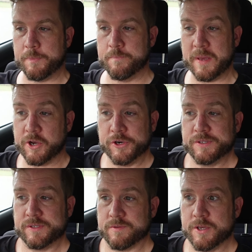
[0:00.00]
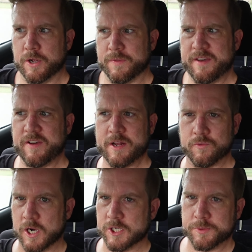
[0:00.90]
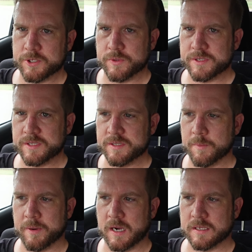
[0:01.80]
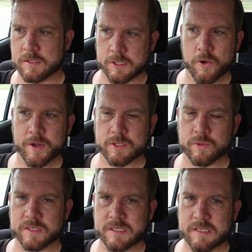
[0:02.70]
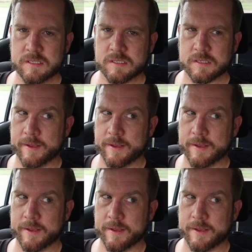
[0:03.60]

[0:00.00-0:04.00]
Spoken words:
because, you know, they've had raspberry Twisties in the past, donut Twisties,